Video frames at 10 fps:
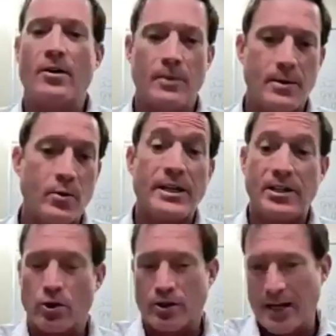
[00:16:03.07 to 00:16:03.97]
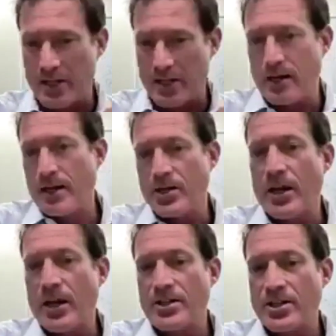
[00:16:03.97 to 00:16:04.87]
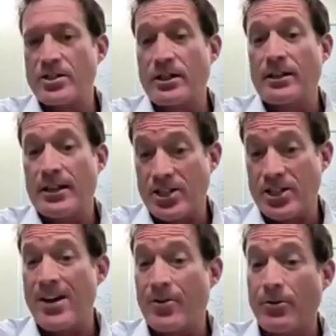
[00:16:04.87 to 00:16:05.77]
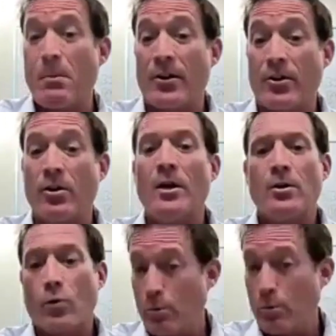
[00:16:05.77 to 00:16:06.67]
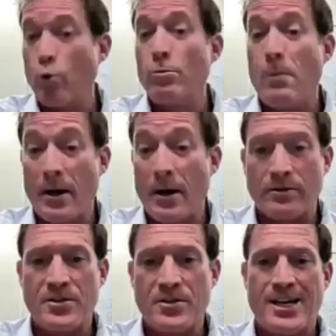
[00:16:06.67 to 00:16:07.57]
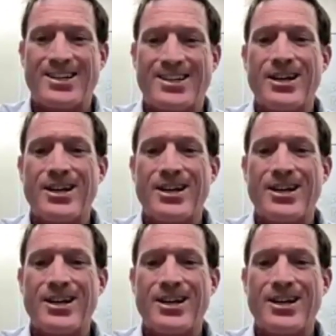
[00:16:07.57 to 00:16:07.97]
Maybe we need to look at a digitally led scaled model or a pooled model of CS.